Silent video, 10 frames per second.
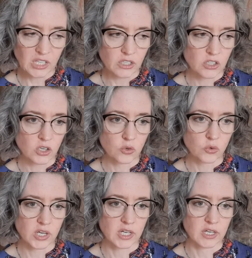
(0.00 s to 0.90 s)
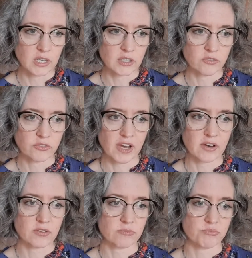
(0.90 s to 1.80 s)
you know, uh, a,
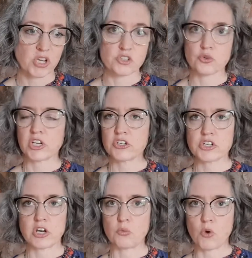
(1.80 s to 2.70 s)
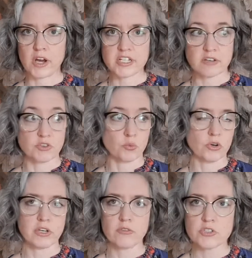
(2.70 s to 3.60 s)
uh, a, drink to unwind after
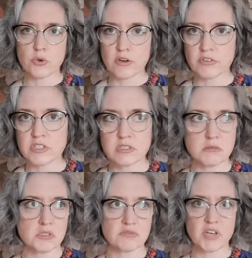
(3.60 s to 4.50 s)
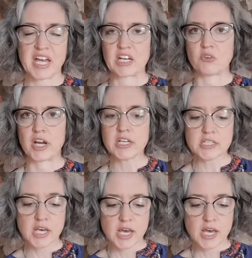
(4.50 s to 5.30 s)
work every so often is fine, right?